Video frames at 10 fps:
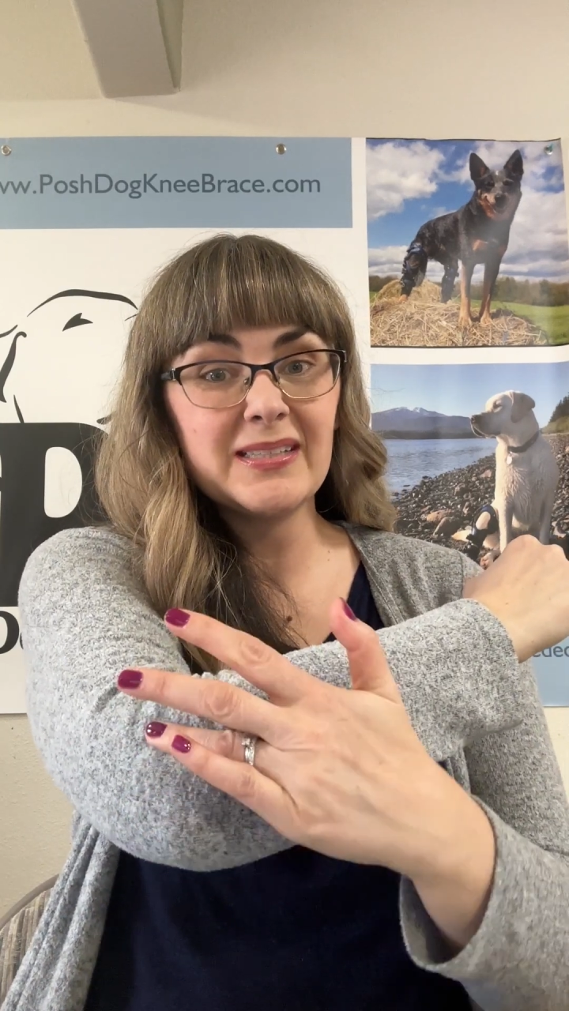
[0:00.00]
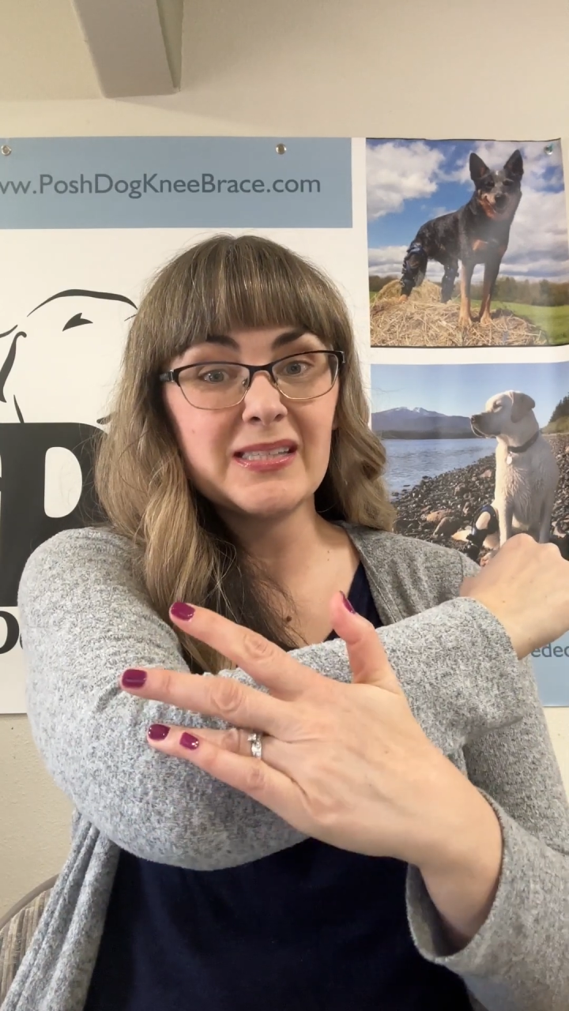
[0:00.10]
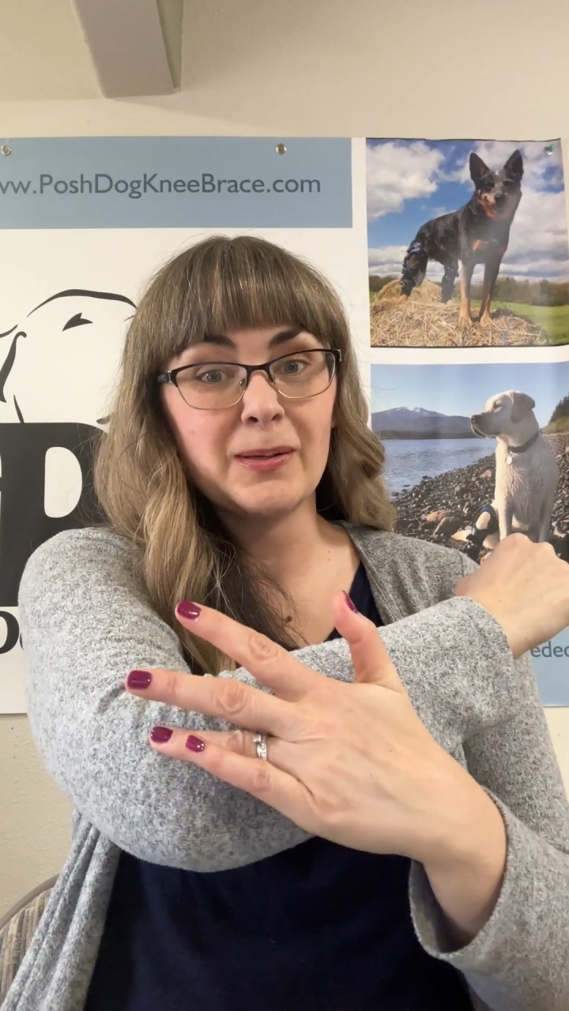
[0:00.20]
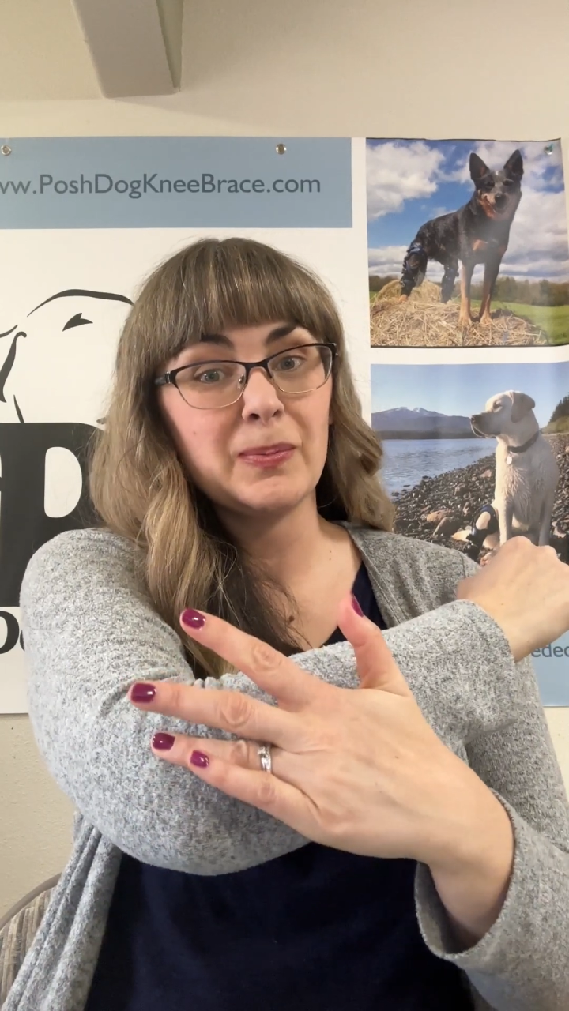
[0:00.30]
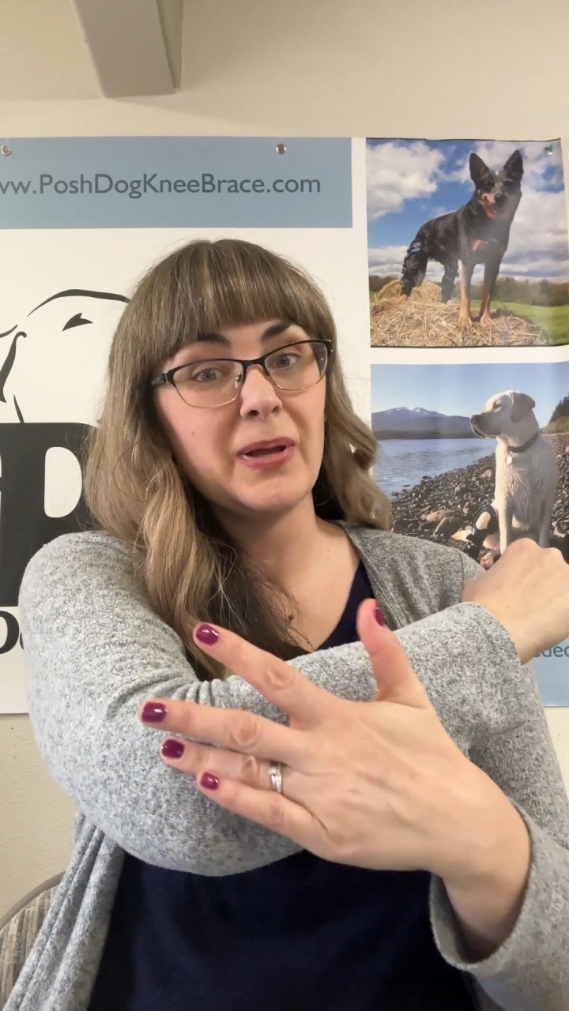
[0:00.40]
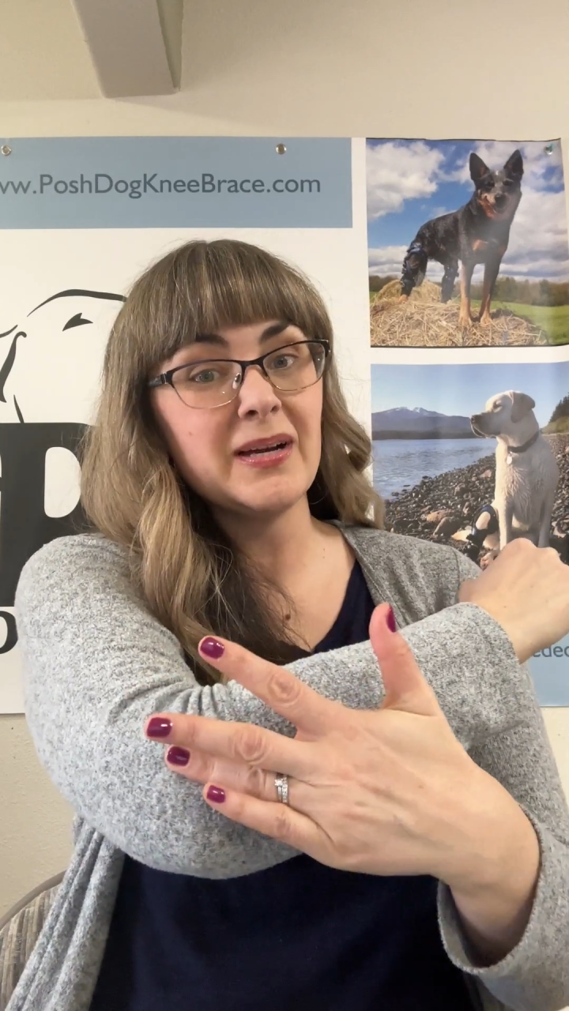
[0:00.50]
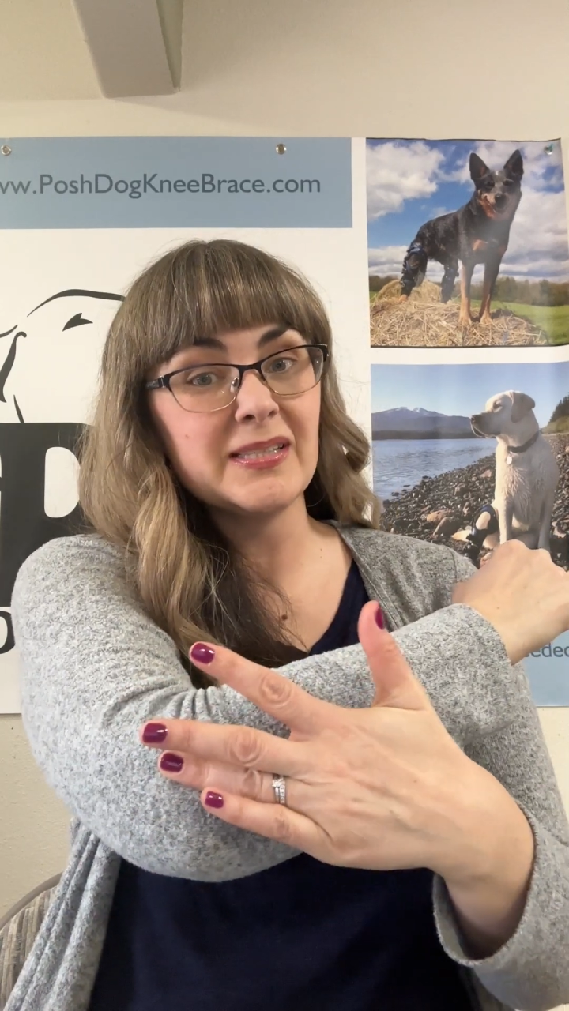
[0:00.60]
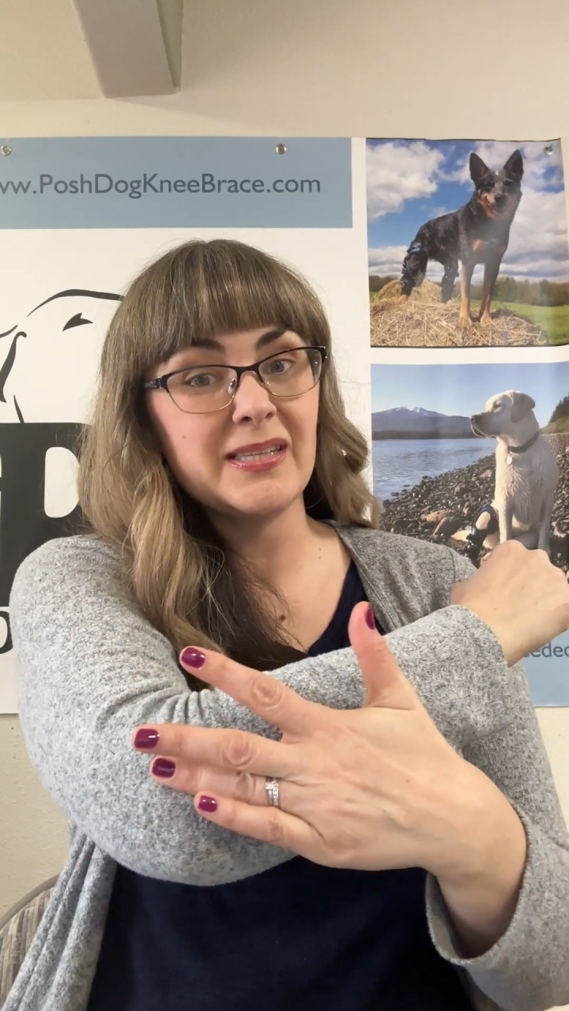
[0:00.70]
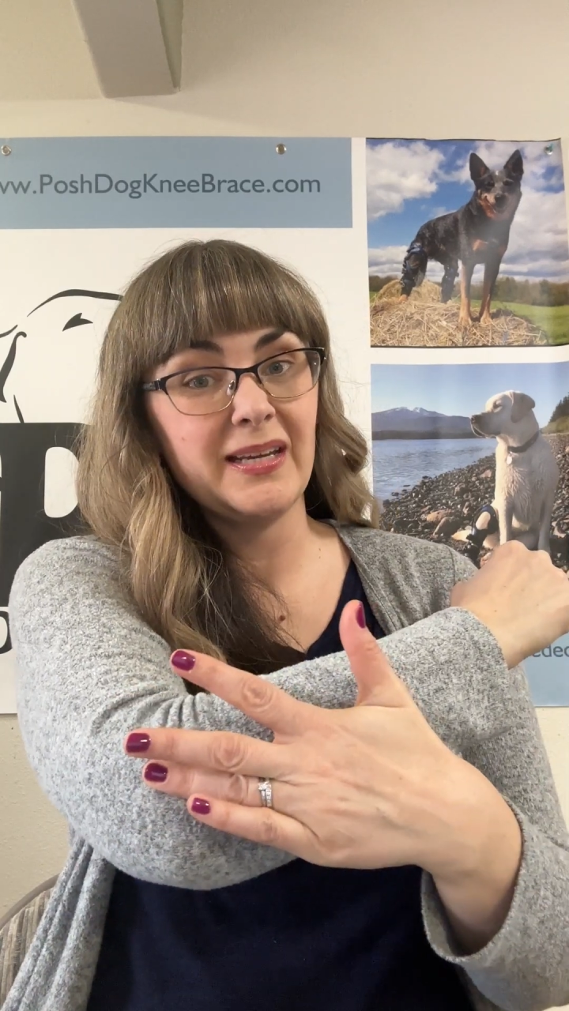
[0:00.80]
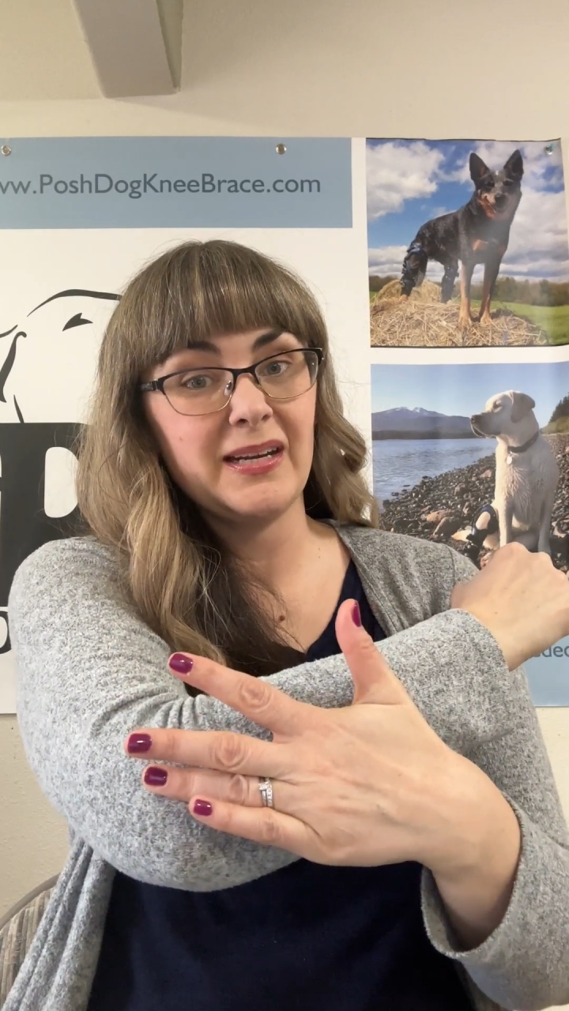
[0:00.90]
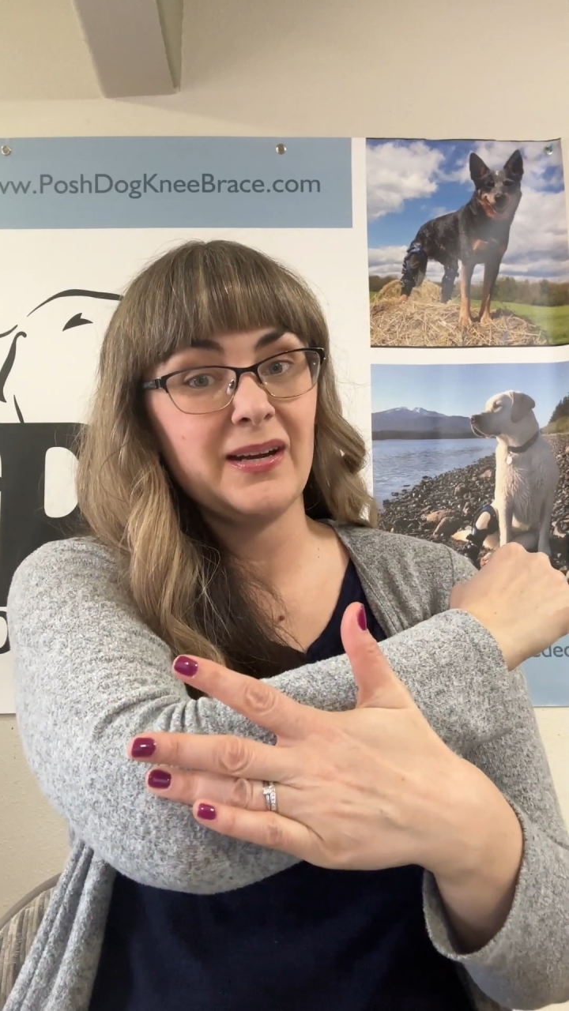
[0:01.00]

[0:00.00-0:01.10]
subluxated